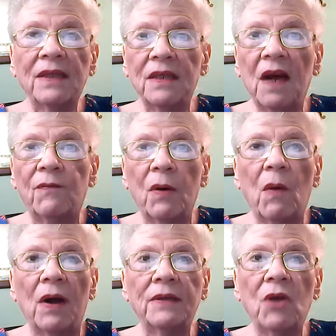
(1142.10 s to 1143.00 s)
stuff. We
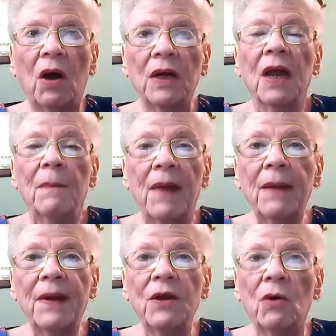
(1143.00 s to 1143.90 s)
want to talk.
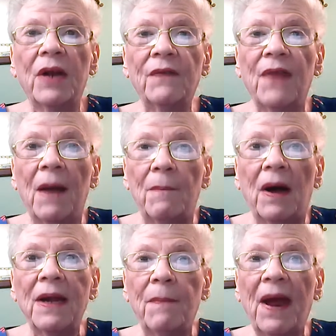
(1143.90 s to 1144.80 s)
Maybe you'll get that
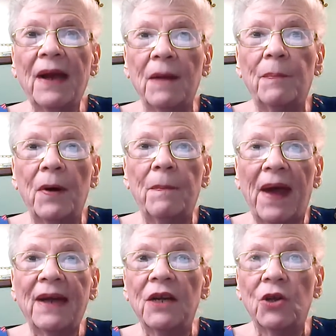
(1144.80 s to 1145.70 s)
money back and put
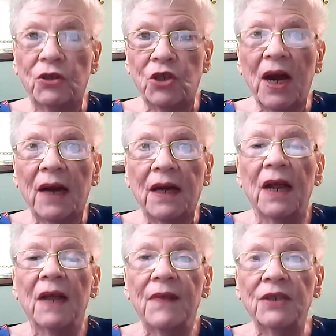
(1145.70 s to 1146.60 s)
back in your check
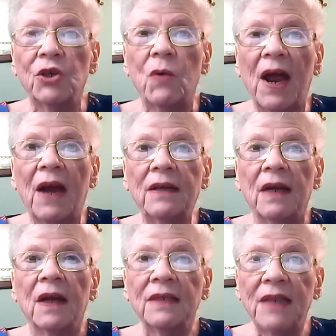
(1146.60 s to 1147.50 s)
that you had
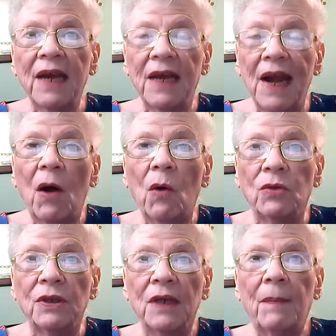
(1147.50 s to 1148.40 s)
taken out
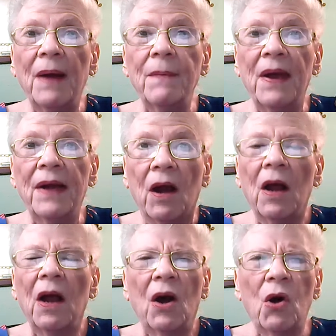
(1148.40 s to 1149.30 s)
by Medicare.
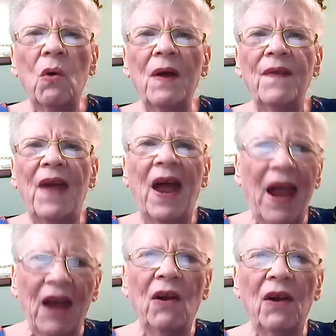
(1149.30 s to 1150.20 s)
Who in the
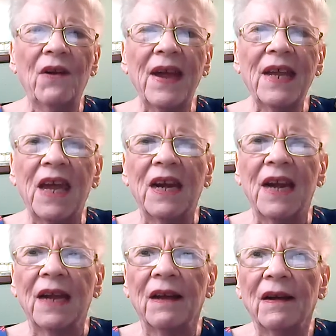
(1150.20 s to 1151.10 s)
hell are they
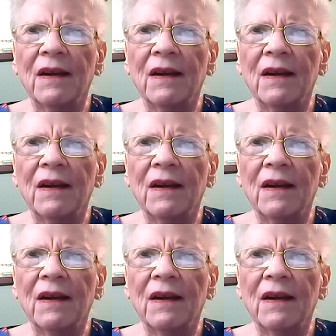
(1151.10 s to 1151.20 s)
kidding?